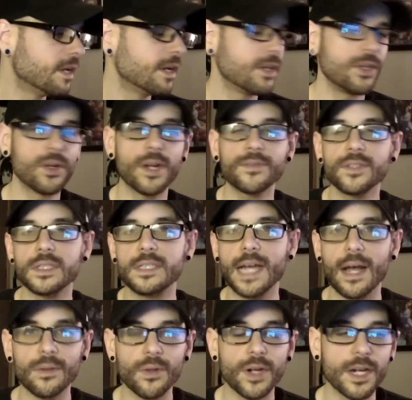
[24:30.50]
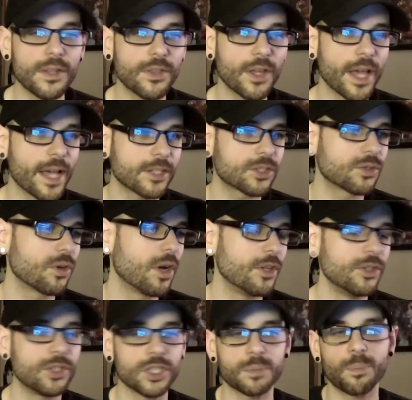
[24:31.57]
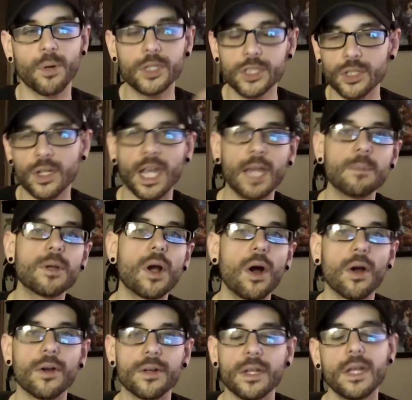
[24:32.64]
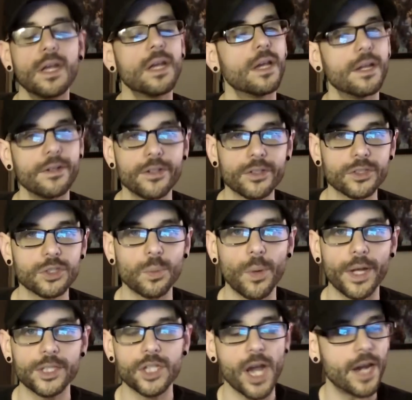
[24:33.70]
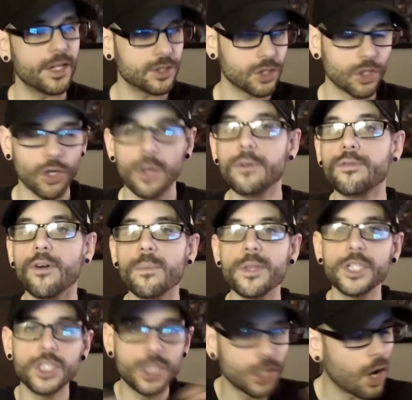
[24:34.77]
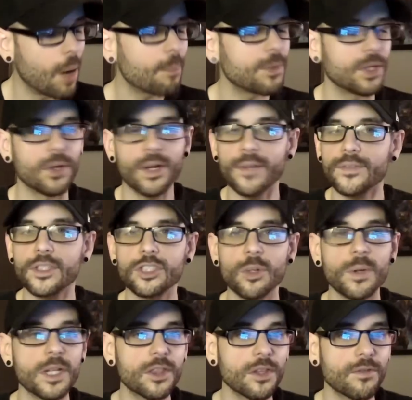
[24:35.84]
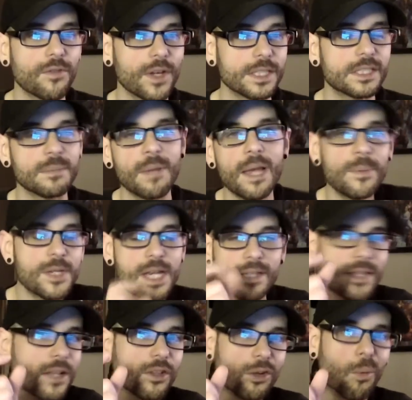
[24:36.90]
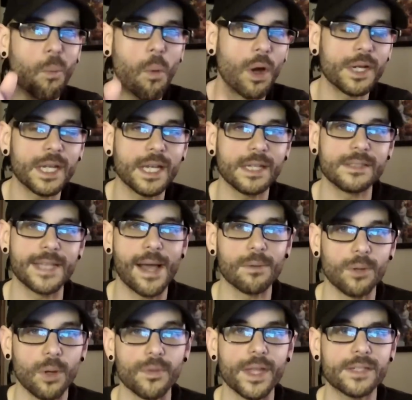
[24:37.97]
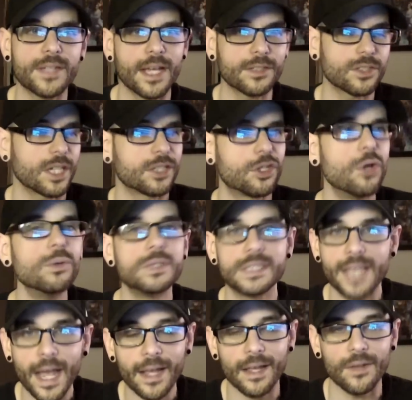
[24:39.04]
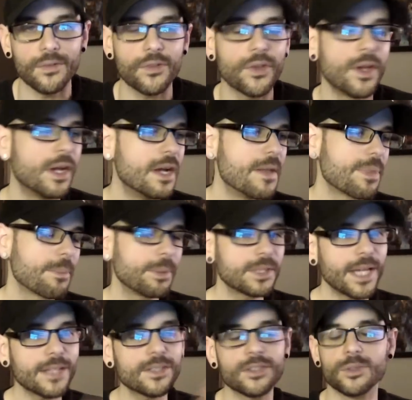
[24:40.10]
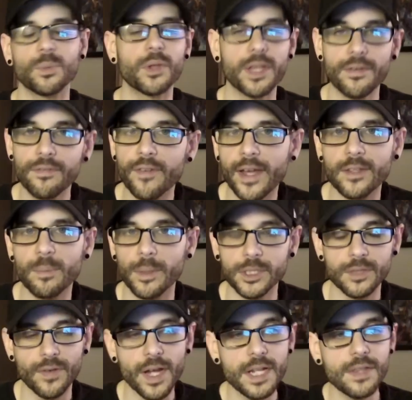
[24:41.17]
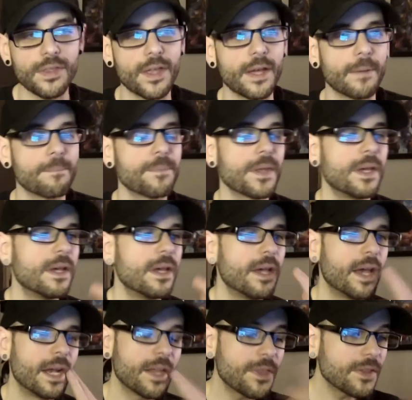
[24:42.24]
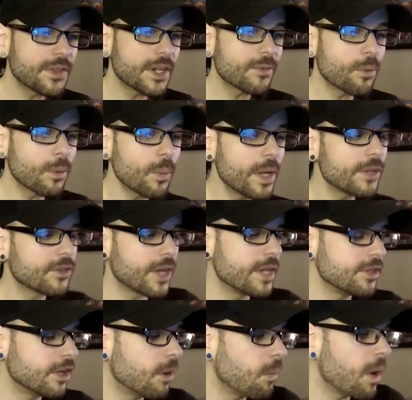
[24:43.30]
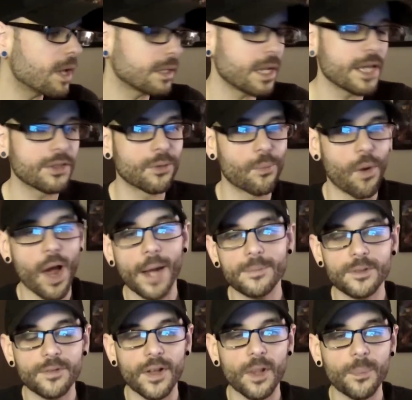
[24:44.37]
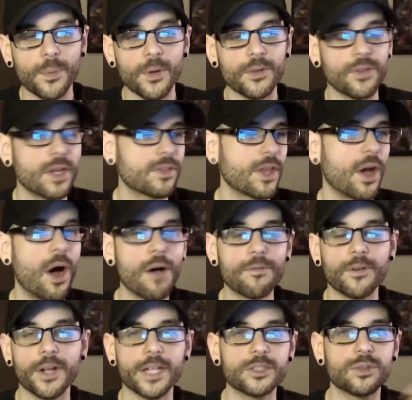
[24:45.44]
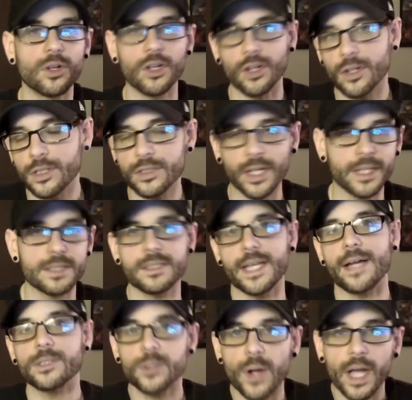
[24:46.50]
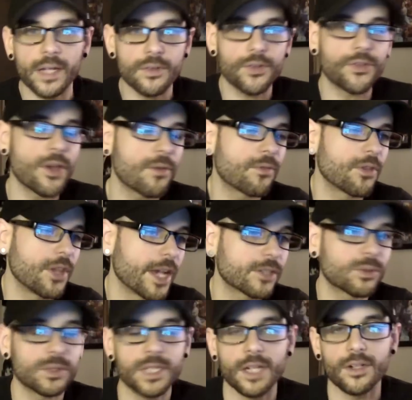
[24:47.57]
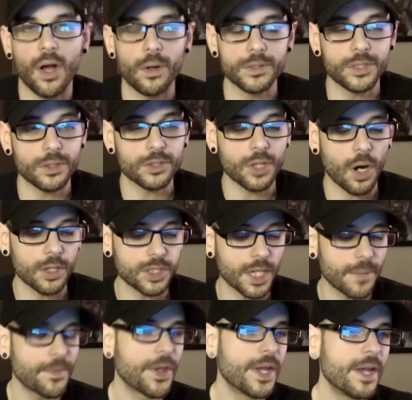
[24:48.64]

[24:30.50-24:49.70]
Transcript: You don't have to download anything extra. You just put your game card into your Switch and it's good from the jump. You don't have to do anything fancy. Maybe you get that little one gig download that takes like two seconds, but that doesn't really affect much of anything. And I think that everyone wins. And you know what? Like the Rhyme developers, like they offered extra goods, like a soundtrack and stuff for the extra ten dollars they're charging.